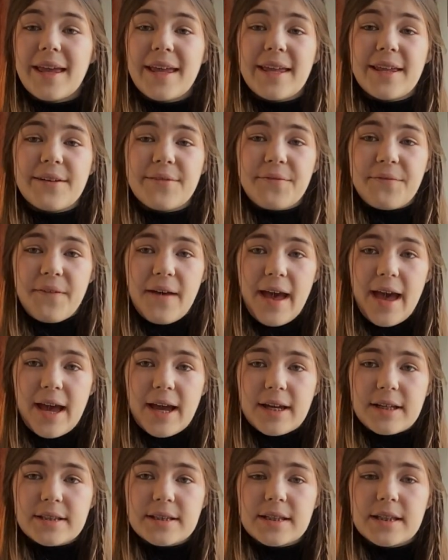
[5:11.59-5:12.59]
In
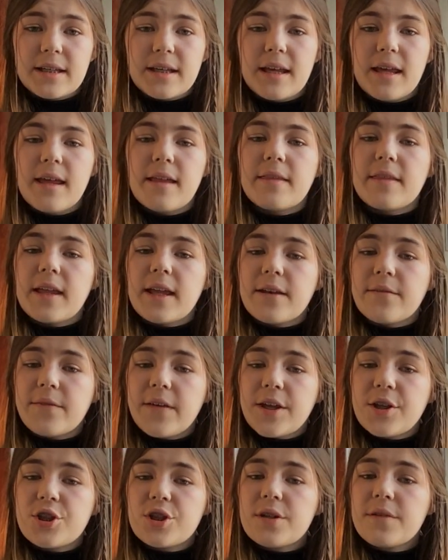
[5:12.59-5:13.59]
fact, the
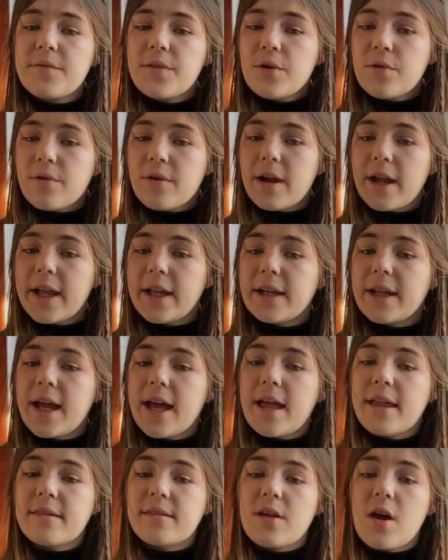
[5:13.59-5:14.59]
invasion of Ukraine
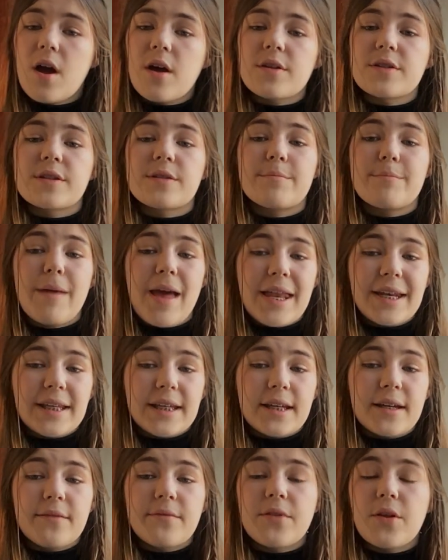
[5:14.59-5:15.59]
has caused
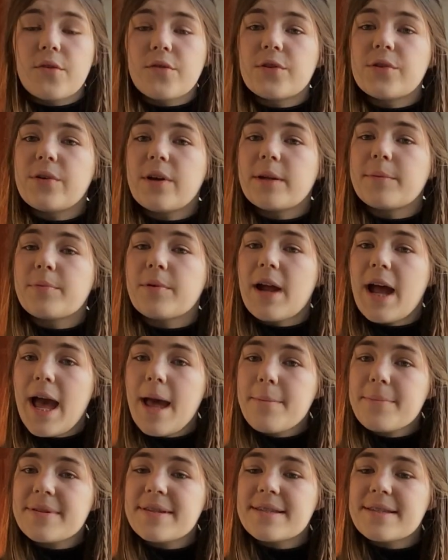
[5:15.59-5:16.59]
many of those who had
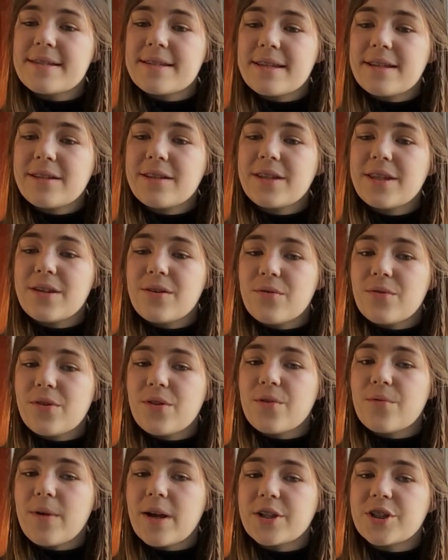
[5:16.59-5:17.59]
perhaps still
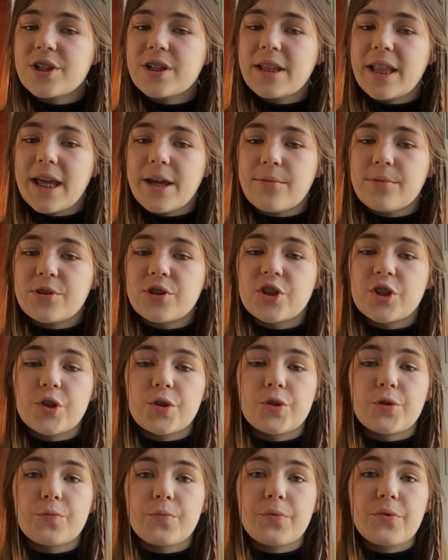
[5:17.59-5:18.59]
used the Russian language due
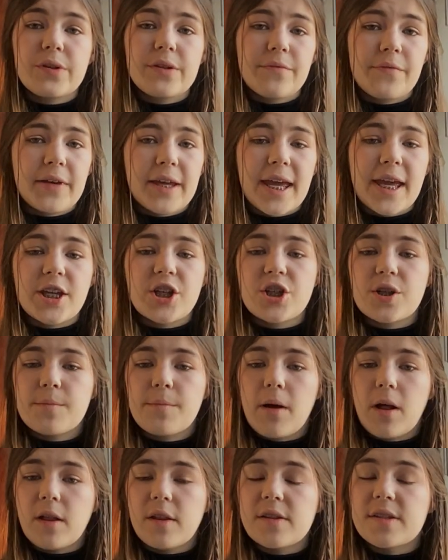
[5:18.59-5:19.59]
to Russification
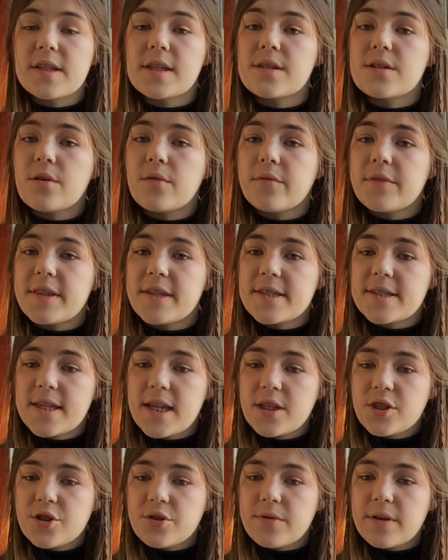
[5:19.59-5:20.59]
policies over the
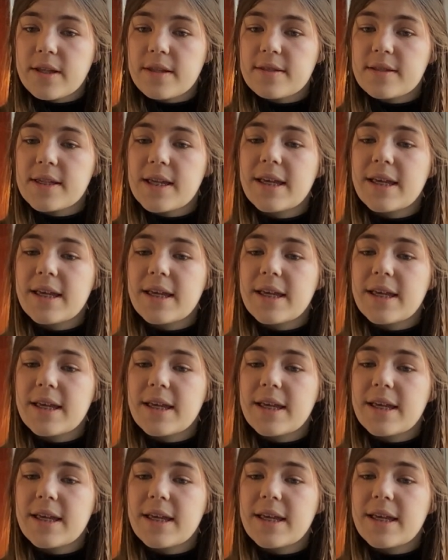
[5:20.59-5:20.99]
centuries